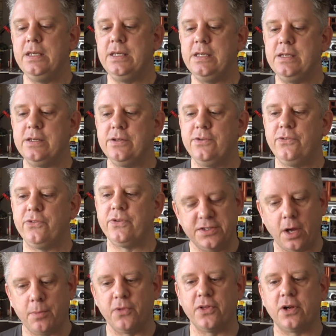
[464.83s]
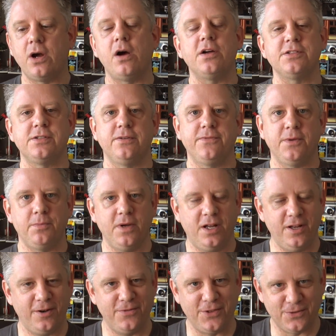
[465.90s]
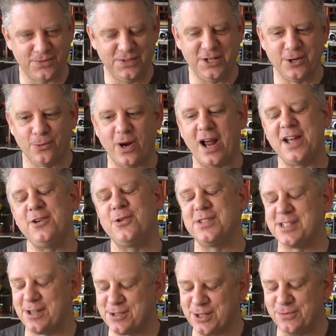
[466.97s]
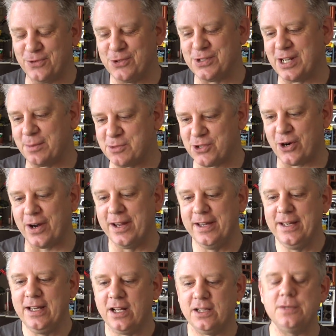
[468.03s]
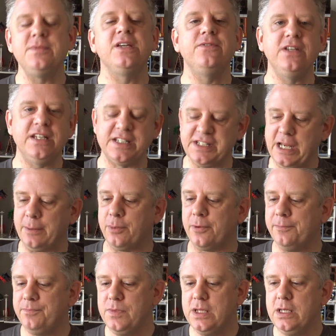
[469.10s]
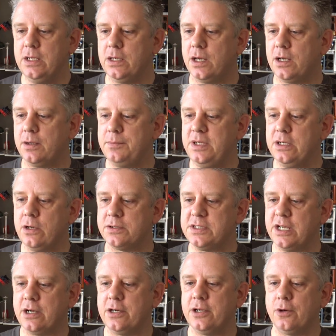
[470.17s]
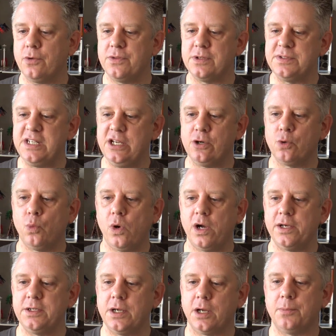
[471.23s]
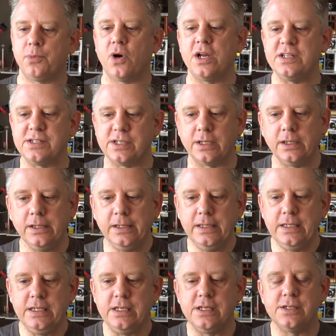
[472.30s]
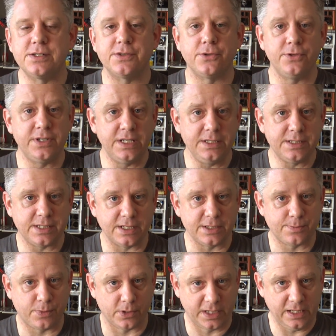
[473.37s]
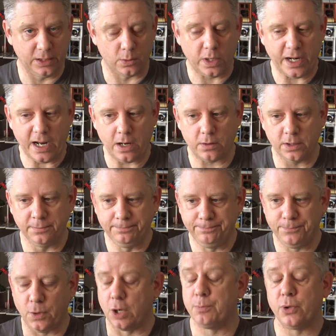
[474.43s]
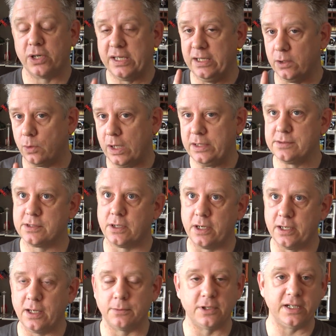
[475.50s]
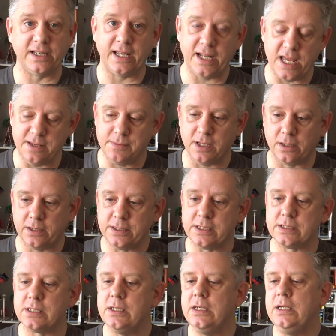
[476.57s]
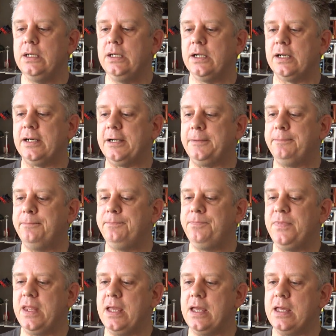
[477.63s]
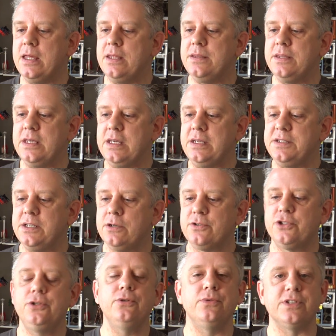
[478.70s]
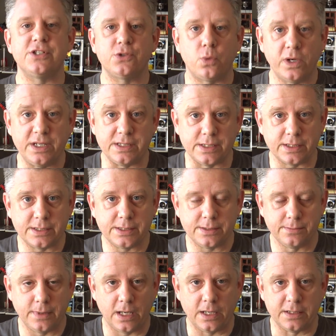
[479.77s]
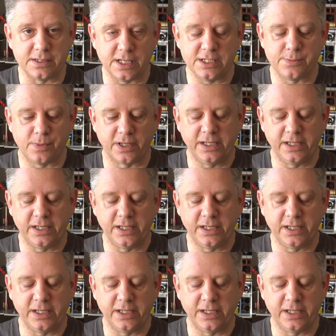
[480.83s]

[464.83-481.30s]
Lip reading: is double the cost of the tier 1. I know it sounds confusing, I'm sorry. Let me give you an example. In Ontario, the tier 1 pricing is 13 cents per kilowatt hour, or per kilowatt, sorry, I'm gonna get hate mail on this. And the tier 2 is 26 cents per